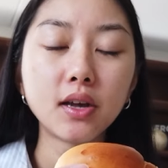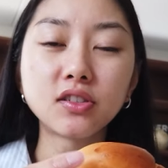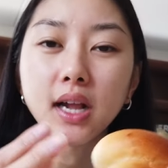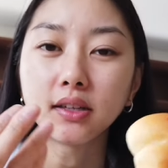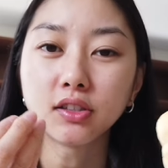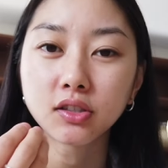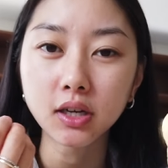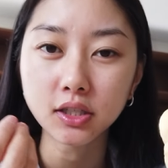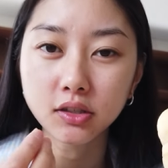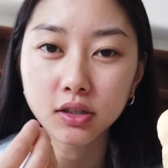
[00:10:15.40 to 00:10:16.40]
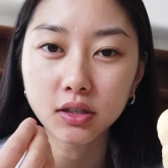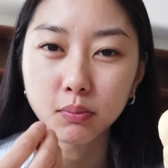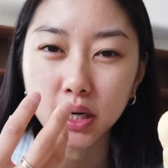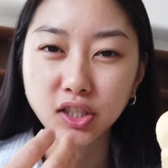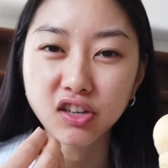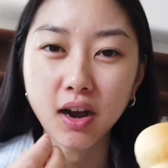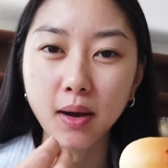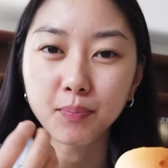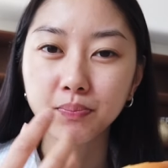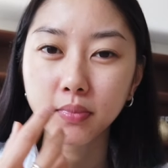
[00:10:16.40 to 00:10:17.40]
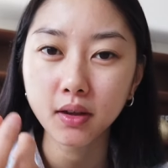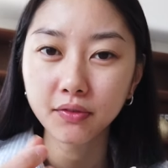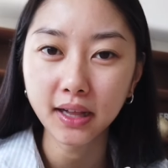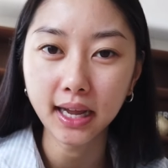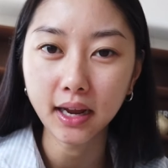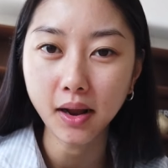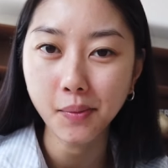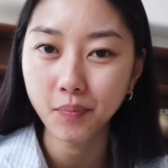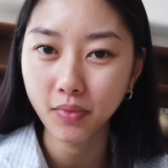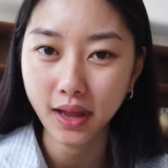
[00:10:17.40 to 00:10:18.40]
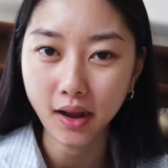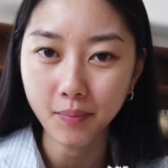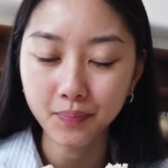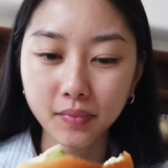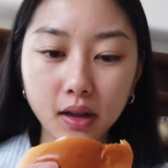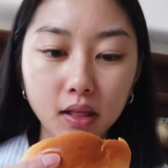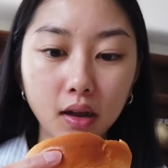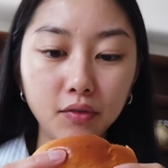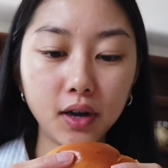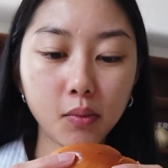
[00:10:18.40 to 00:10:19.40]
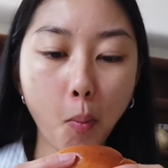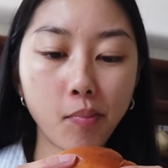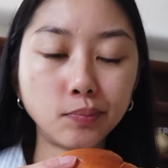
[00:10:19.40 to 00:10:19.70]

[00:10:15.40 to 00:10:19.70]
It's like this custard matcha filling thing. Love it.